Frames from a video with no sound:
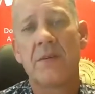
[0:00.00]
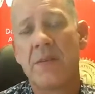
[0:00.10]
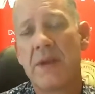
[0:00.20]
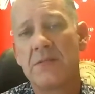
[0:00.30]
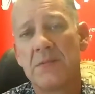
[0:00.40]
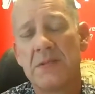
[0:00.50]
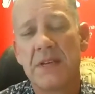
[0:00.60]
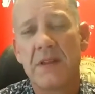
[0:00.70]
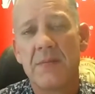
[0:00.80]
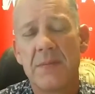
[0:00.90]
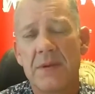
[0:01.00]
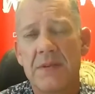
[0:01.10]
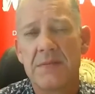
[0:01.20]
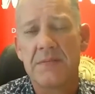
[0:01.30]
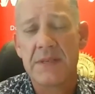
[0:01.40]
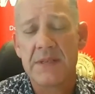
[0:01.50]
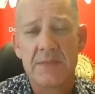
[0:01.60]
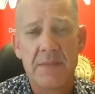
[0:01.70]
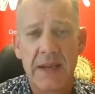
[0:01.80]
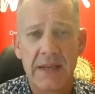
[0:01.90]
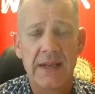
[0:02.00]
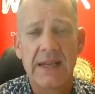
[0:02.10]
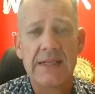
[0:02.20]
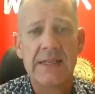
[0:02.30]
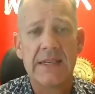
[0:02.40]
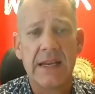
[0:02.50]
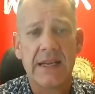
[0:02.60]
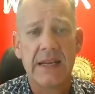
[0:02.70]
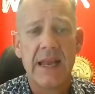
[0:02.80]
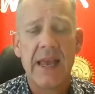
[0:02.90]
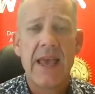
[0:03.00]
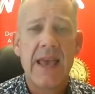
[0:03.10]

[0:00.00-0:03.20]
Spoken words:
career management talent business back in 1990.